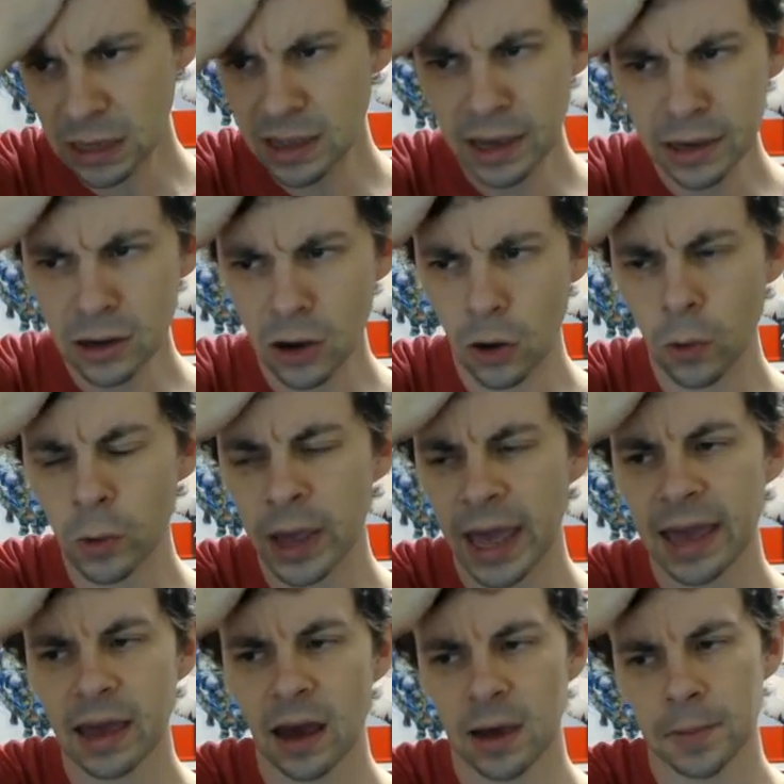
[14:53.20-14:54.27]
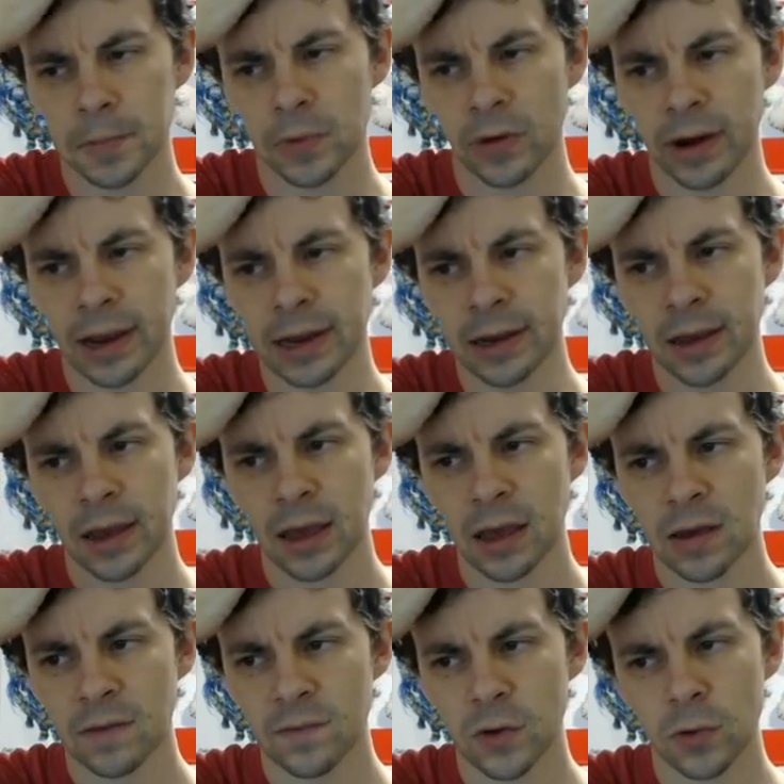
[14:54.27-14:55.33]
an okay upgrade
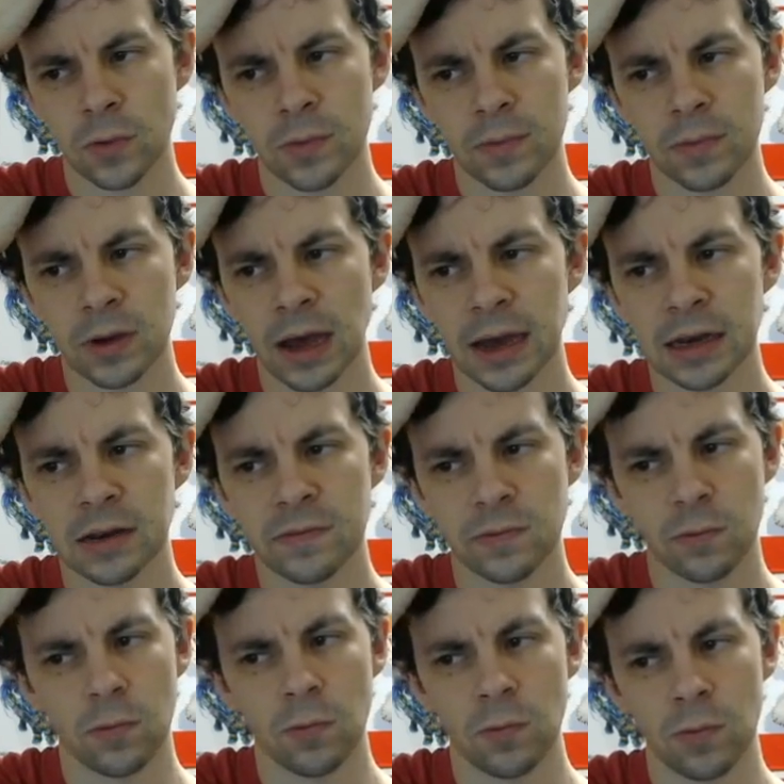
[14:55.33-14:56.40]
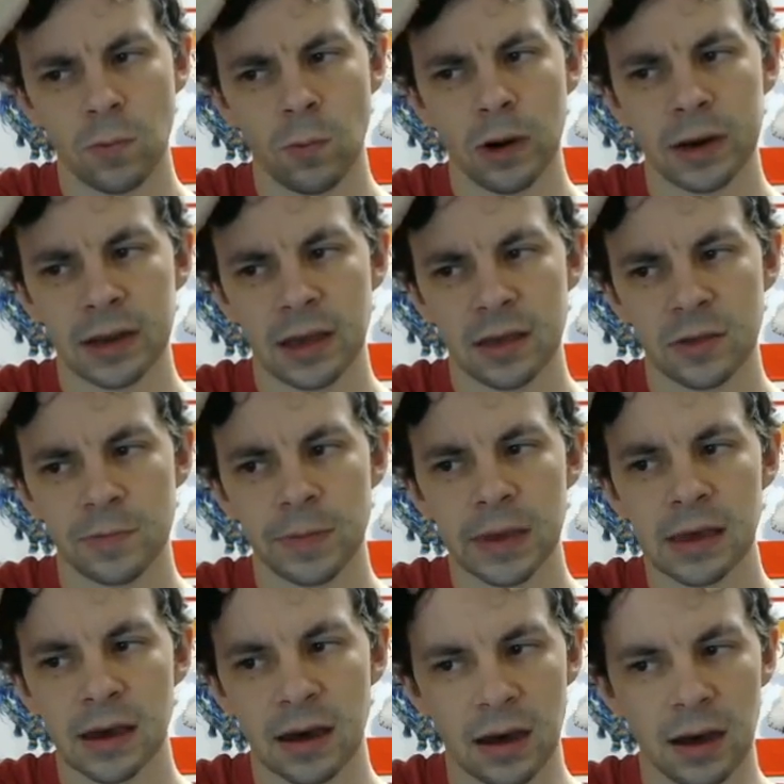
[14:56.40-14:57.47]
for kind of what has
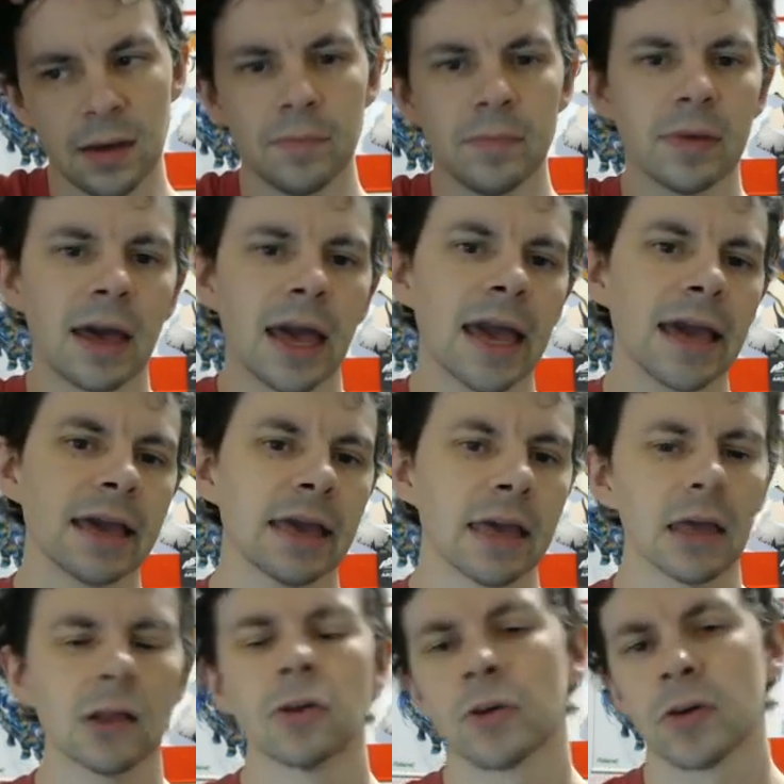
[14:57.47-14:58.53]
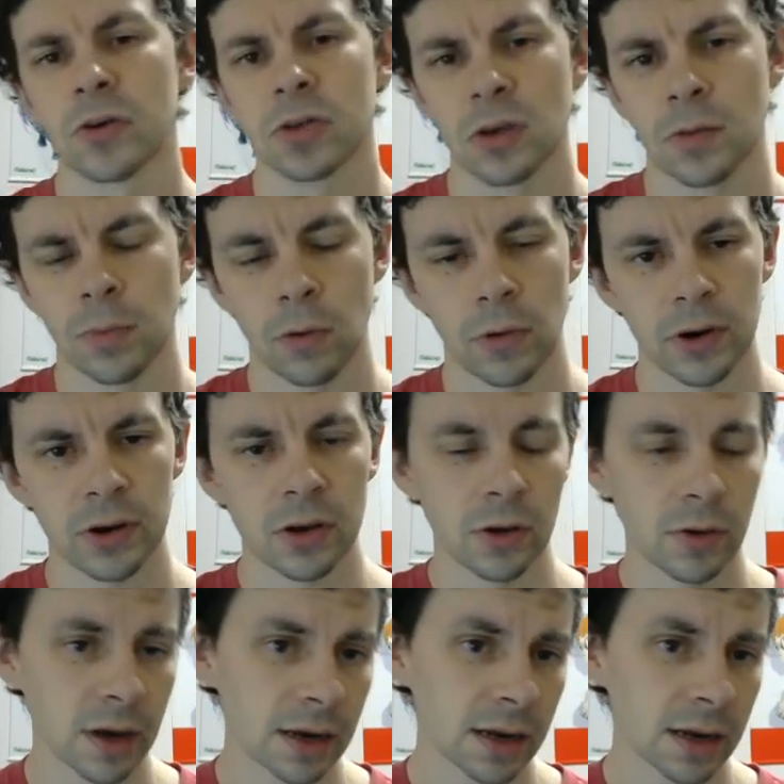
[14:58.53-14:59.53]
become a healer support unit.